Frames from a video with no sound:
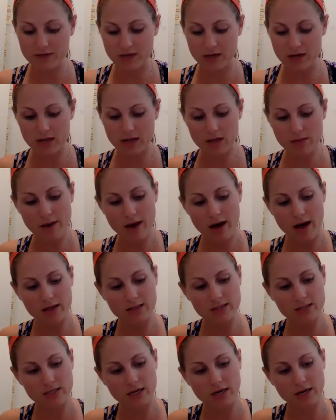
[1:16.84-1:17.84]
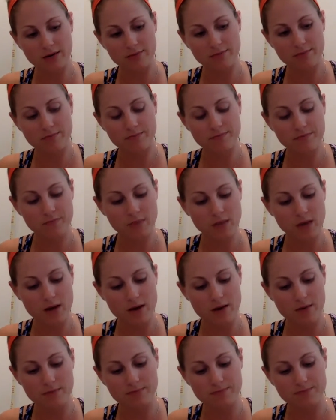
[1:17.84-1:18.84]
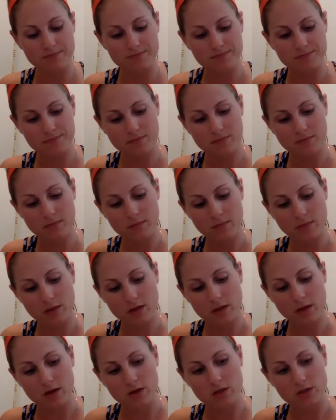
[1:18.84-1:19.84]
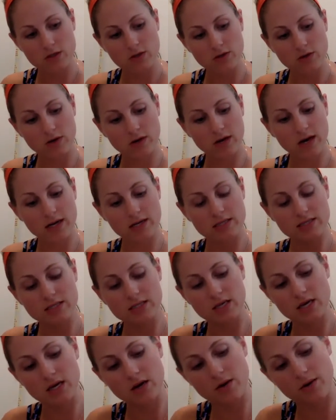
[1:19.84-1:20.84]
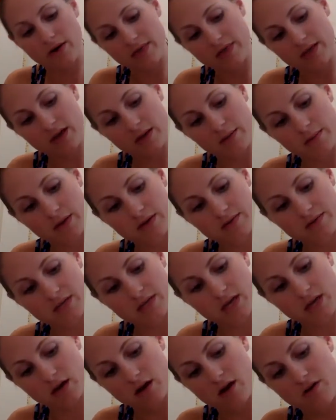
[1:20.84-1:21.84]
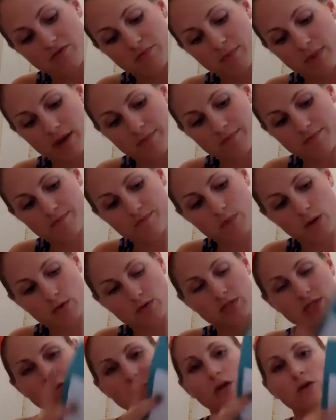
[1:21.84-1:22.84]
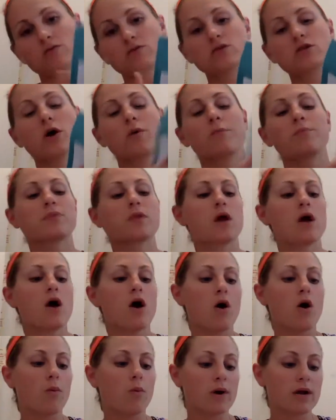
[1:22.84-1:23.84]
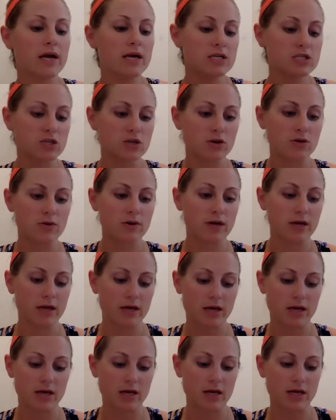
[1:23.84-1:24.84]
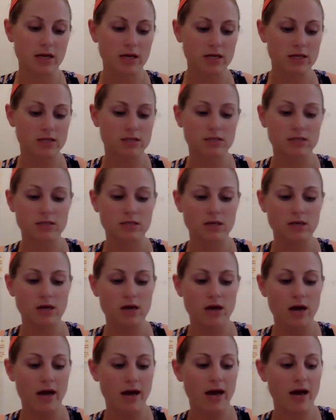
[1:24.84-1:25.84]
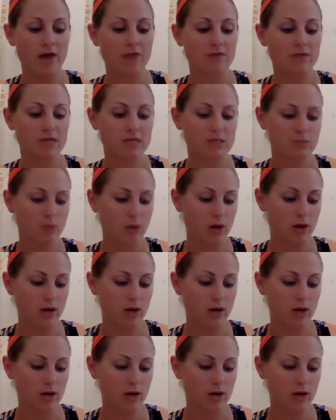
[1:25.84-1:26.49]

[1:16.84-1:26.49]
done in the past here. So you can kind of see, I think I might have taken off my Post-it note. So what I do is I have this